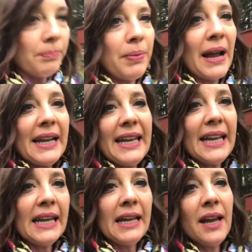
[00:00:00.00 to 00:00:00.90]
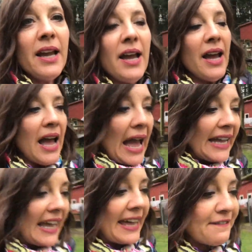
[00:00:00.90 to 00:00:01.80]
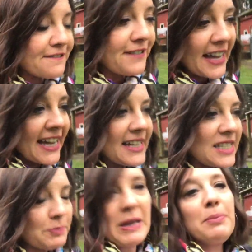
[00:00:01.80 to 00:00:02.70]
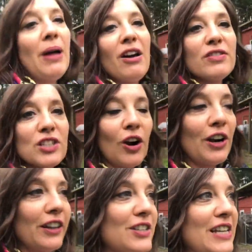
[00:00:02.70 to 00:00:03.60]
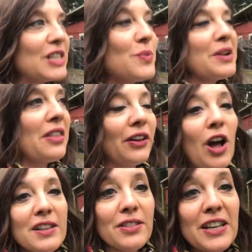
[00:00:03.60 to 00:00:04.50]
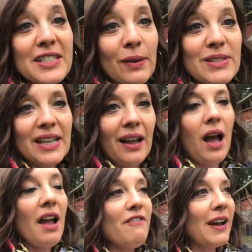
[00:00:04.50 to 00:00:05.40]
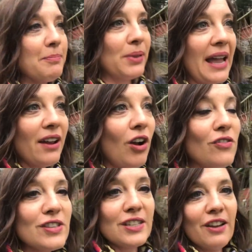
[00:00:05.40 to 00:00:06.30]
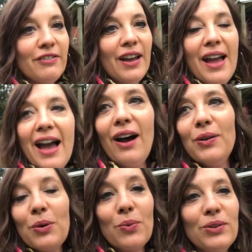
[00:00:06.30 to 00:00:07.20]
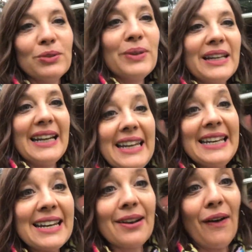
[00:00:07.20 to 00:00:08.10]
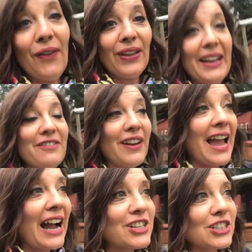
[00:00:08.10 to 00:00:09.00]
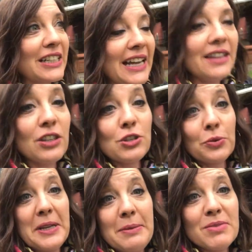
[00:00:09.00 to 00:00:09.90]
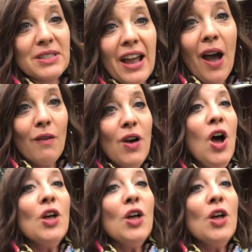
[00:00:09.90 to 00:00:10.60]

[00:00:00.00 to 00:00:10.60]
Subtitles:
but he feeds people out of his garden, because that's one of the things I was like, if I plant all this stuff, how in the world are we going to eat it all? Like, if I actually get the dreams to have